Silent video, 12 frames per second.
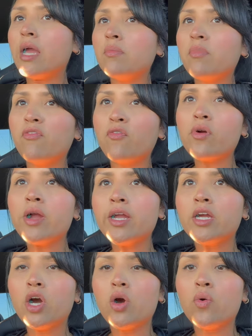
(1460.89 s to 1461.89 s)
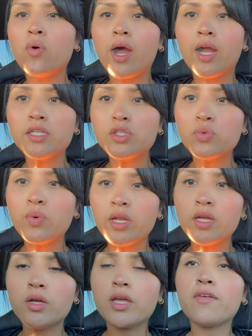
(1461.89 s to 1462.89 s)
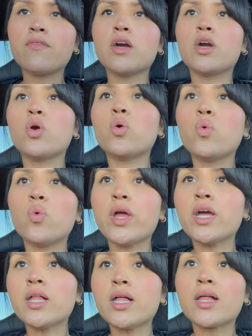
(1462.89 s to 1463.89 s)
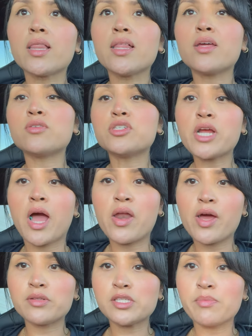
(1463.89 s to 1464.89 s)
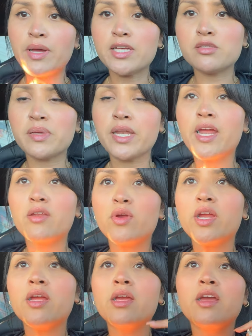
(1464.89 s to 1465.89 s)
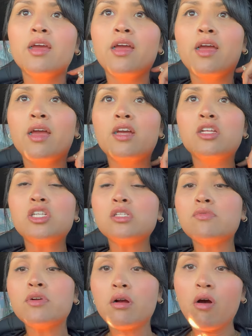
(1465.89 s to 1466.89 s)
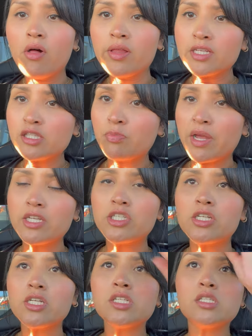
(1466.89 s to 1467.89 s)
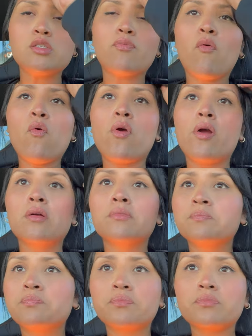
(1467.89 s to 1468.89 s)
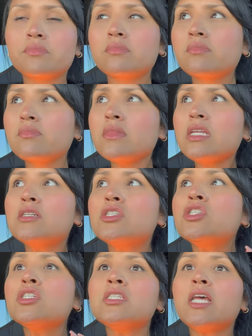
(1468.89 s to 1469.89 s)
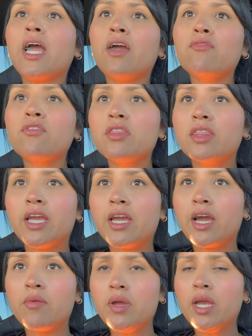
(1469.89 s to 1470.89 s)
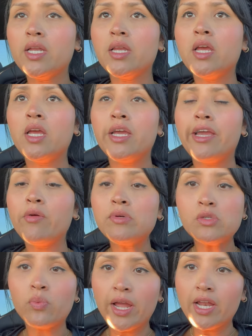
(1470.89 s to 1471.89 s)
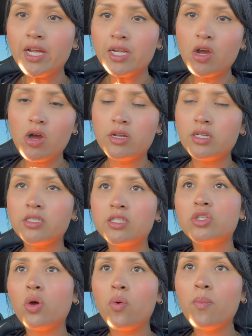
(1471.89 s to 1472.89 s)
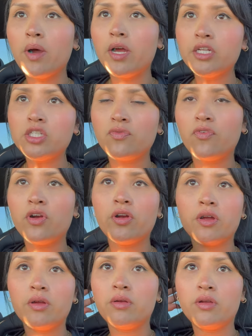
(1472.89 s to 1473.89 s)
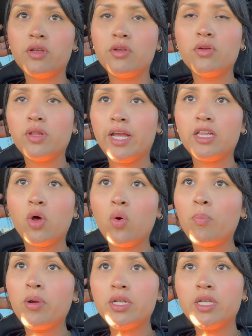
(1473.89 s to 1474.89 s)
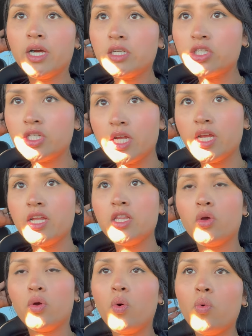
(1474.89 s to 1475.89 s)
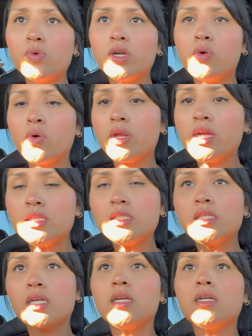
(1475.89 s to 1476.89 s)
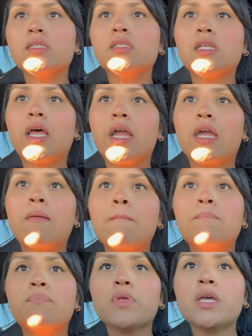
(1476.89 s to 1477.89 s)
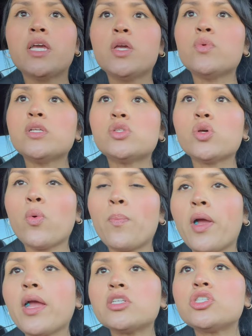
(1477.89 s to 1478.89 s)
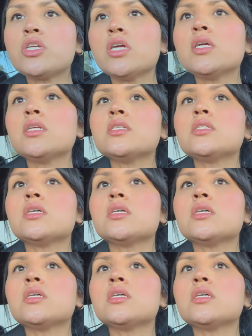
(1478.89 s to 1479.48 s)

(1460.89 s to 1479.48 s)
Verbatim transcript: And before I go, I do want to give a quick little shout out to my husband Henry, just for all his patience for just everything. I mean, he was waiting on us so much for uh, you know like the whole production, the whole recording scenes. Like he was so patient.